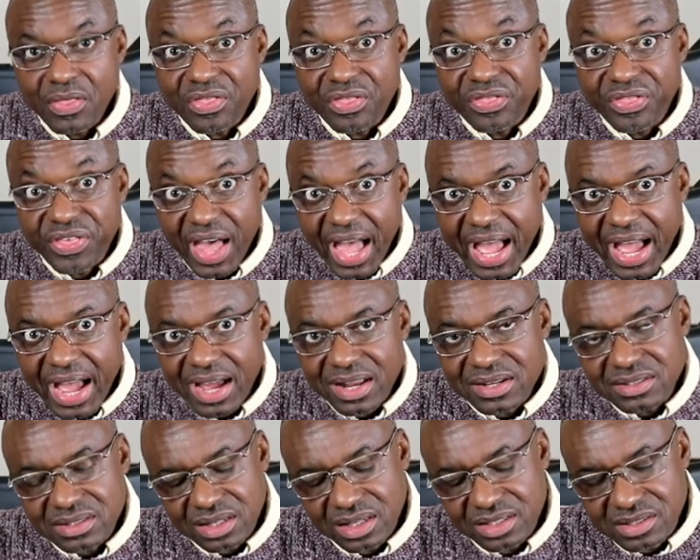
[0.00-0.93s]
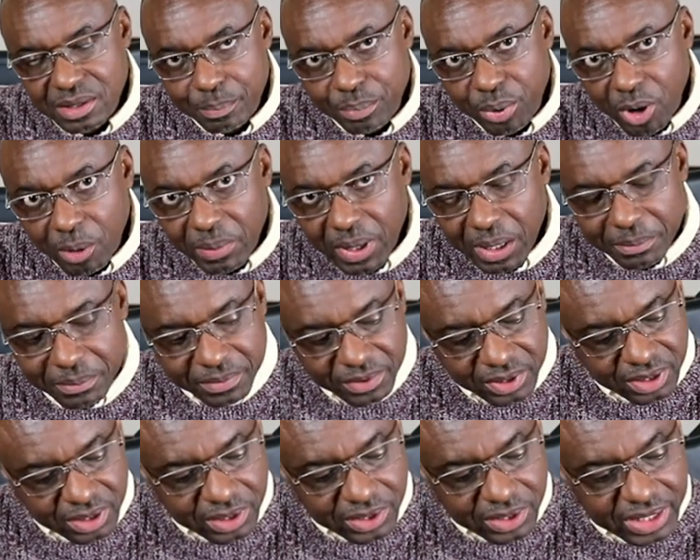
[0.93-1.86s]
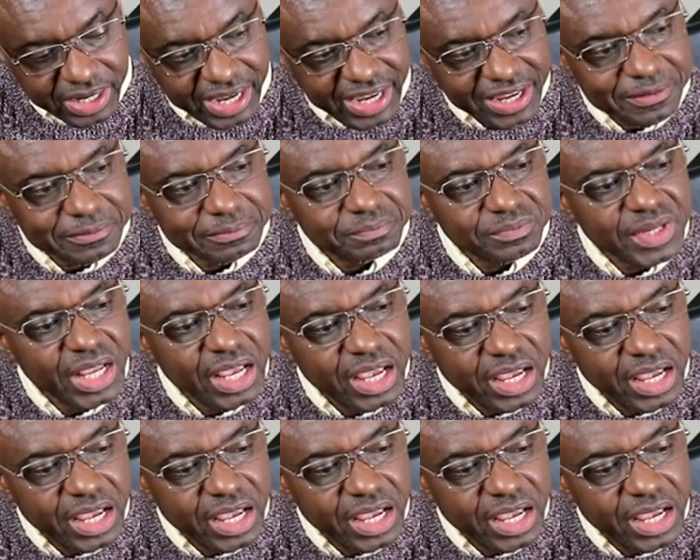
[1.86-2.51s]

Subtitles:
That is a problem, okay?